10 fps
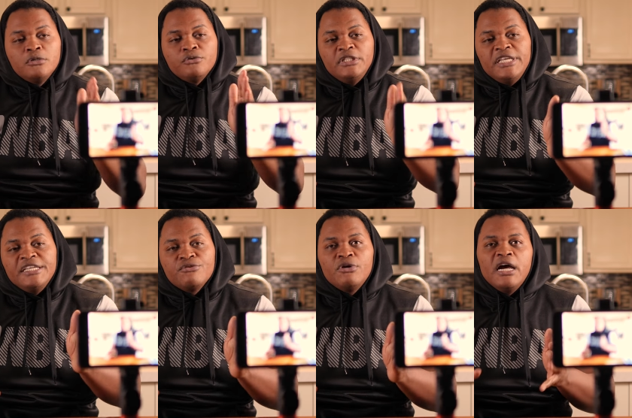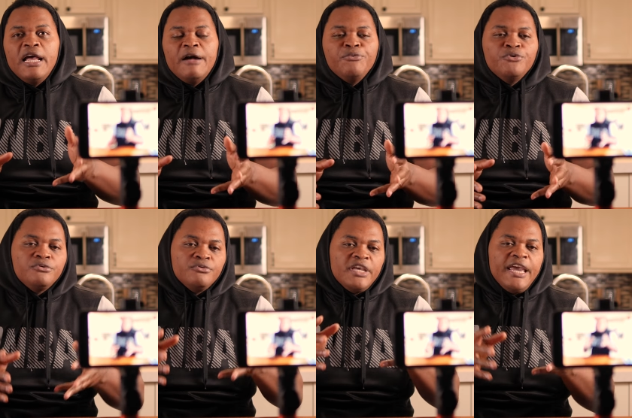So this gonna help you
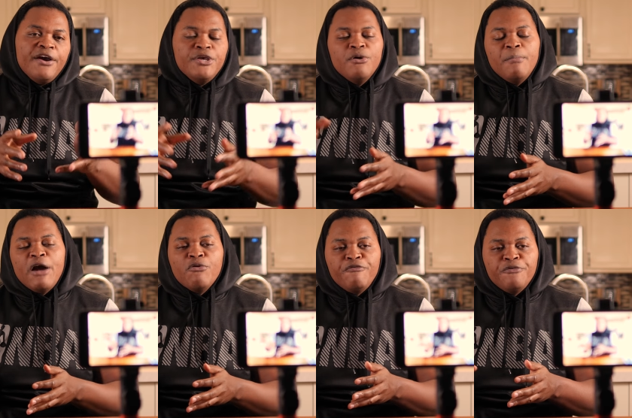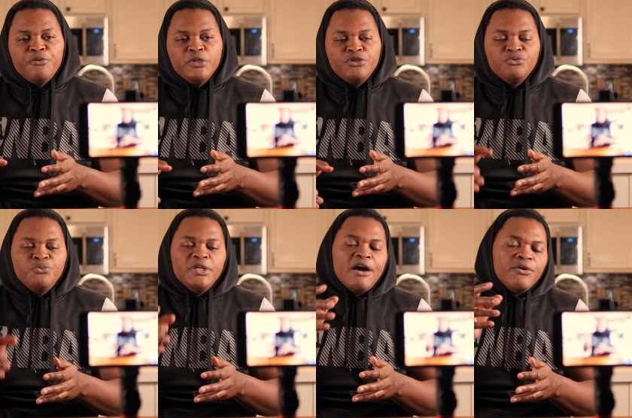to carry your microphone with you
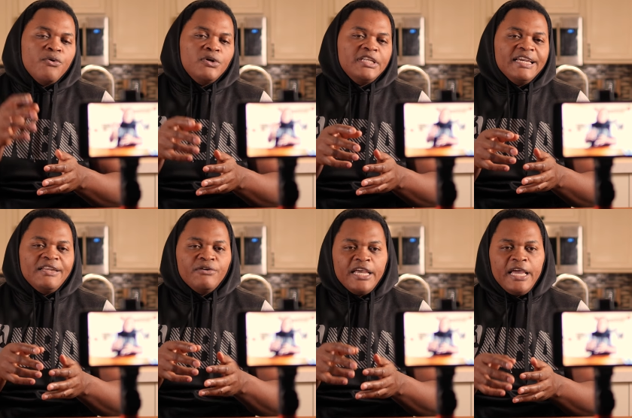without holding it on